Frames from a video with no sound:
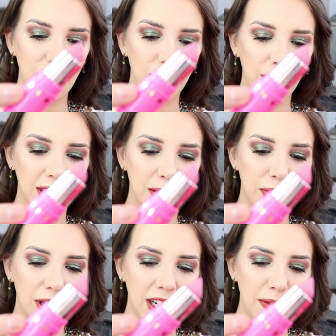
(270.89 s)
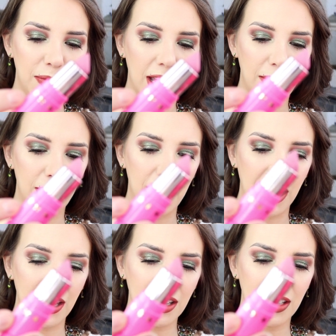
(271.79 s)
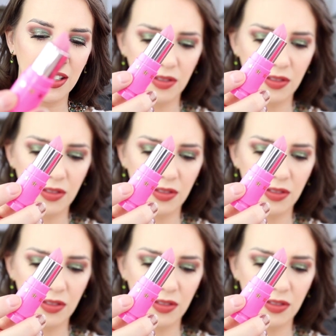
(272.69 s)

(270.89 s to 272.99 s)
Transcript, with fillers: a really pretty baby pink.